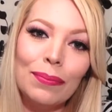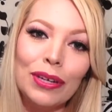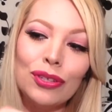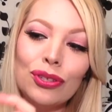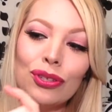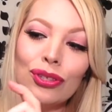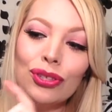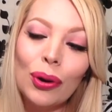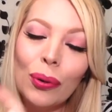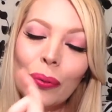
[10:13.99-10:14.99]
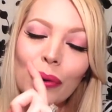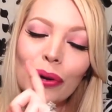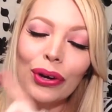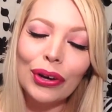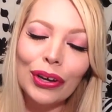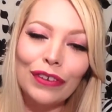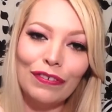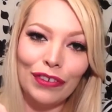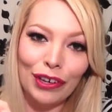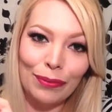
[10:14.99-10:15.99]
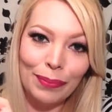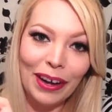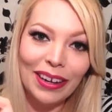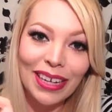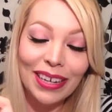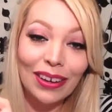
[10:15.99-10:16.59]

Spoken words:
but it's so good for your body,